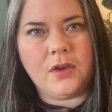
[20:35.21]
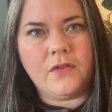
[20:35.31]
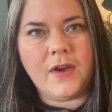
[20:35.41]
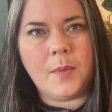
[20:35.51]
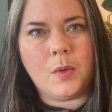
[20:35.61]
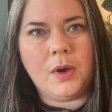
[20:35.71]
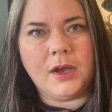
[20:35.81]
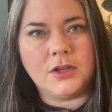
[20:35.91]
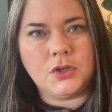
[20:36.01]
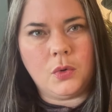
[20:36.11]
Your fabric will
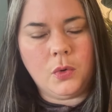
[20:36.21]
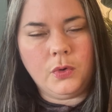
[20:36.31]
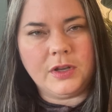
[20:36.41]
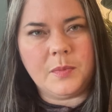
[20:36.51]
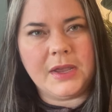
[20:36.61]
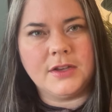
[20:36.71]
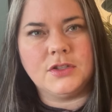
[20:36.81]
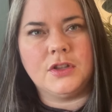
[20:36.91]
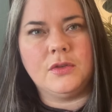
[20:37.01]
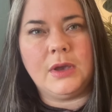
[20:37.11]
actually hold it because
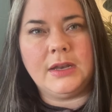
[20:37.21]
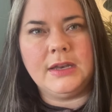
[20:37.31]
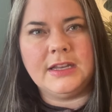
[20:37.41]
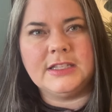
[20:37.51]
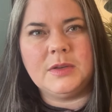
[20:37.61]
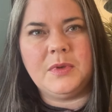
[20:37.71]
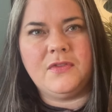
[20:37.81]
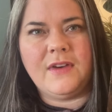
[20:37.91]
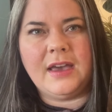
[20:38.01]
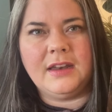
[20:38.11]
your thread needs to be
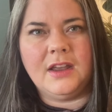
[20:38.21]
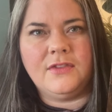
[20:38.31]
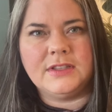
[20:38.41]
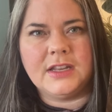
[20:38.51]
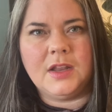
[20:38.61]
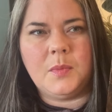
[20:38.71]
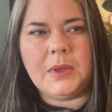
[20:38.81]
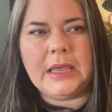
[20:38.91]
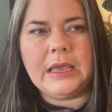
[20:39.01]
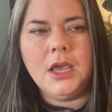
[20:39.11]
fat enough. It's gonna
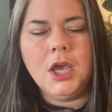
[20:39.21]
be